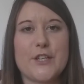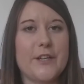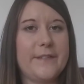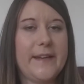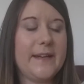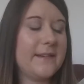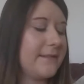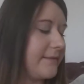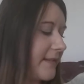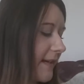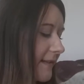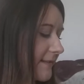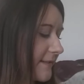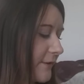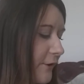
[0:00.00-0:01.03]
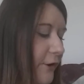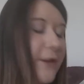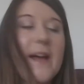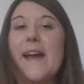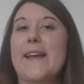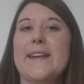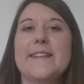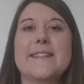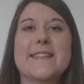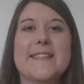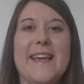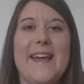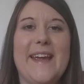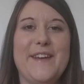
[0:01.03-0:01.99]
love it. That's all I can
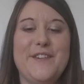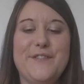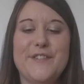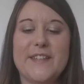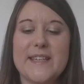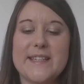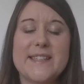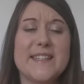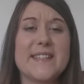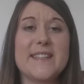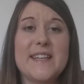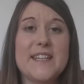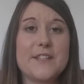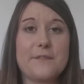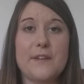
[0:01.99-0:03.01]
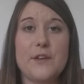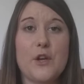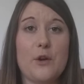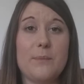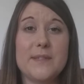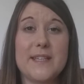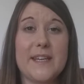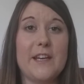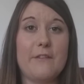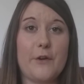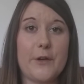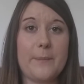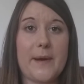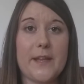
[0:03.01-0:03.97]
say for this. These are in no
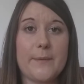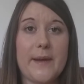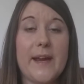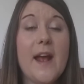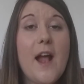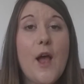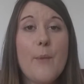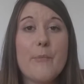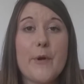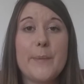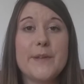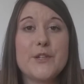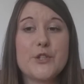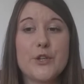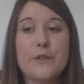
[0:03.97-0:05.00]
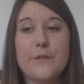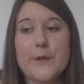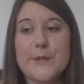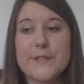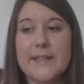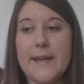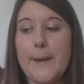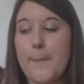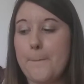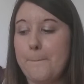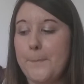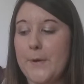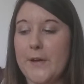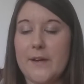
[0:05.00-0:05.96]
particular order, by the way. Probably should have ordered it,
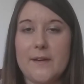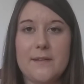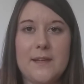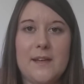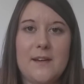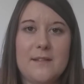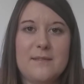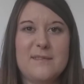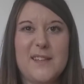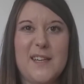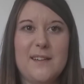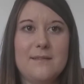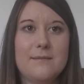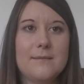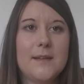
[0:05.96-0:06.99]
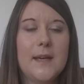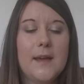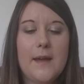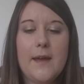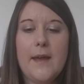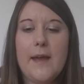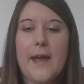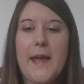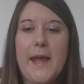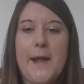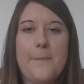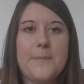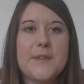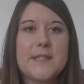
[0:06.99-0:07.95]
but you know, yeah.
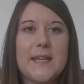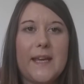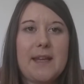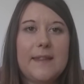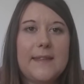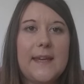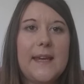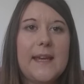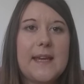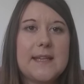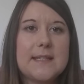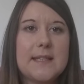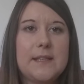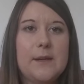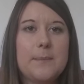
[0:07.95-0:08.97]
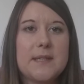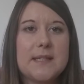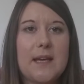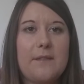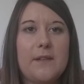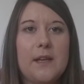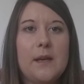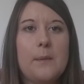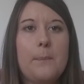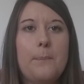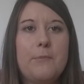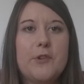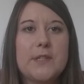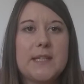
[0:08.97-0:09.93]
The second thing is the number
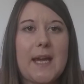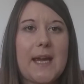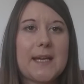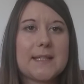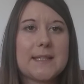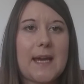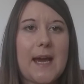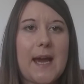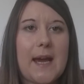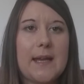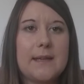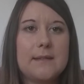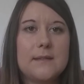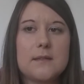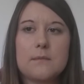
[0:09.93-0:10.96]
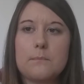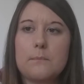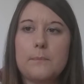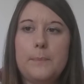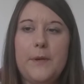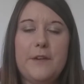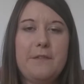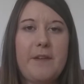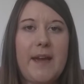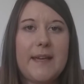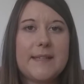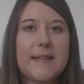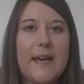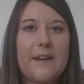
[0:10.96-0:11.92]
7 Protect and
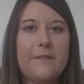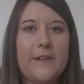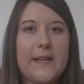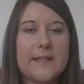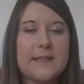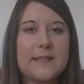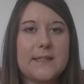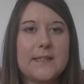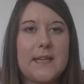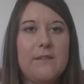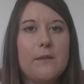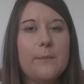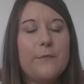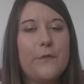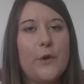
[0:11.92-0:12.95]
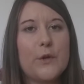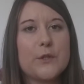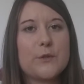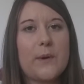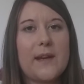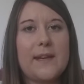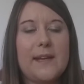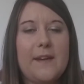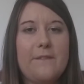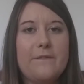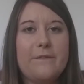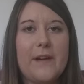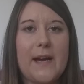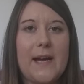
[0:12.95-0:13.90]
Perfect Advanced Serum for
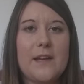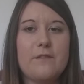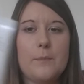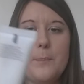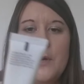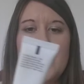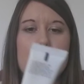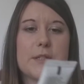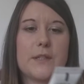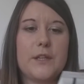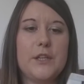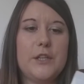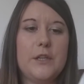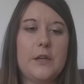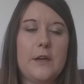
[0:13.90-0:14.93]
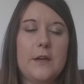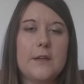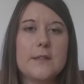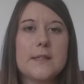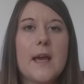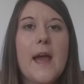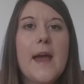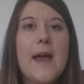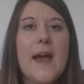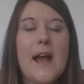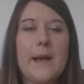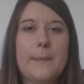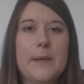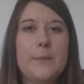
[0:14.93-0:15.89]
25 plus years.
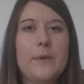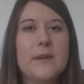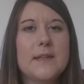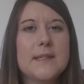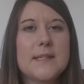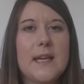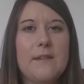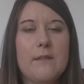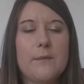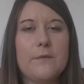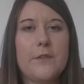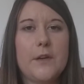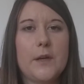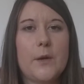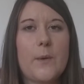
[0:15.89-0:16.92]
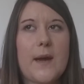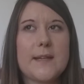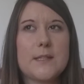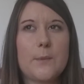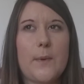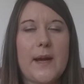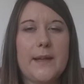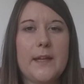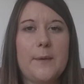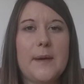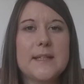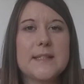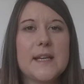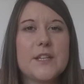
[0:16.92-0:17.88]
I've been wanting a serum for quite a while
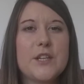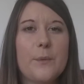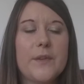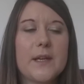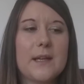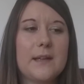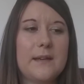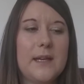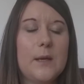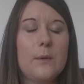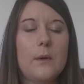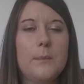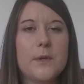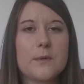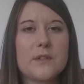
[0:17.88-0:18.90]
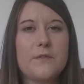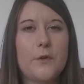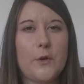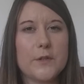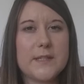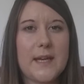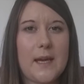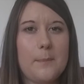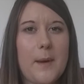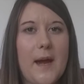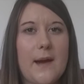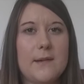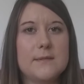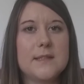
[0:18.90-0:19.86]
now. I did actually want the Clinique one, but it was
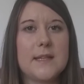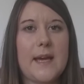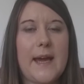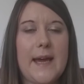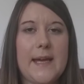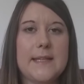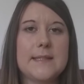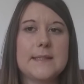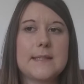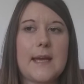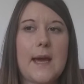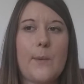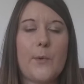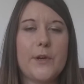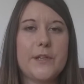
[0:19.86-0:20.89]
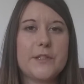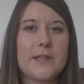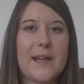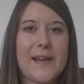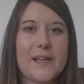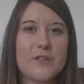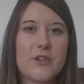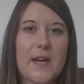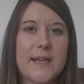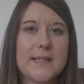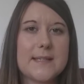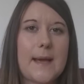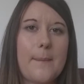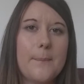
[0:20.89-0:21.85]
£48, and I wanted to like try
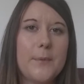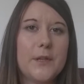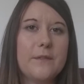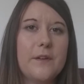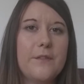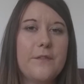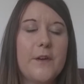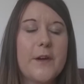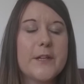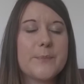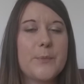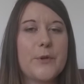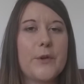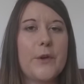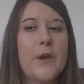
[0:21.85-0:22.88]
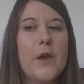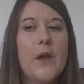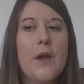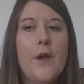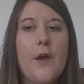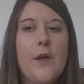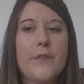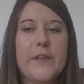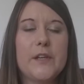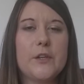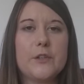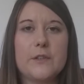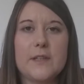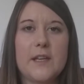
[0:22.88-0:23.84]
a sample of it first, but they
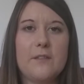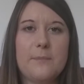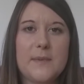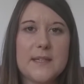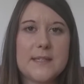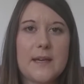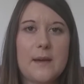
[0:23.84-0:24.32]
couldn't give me a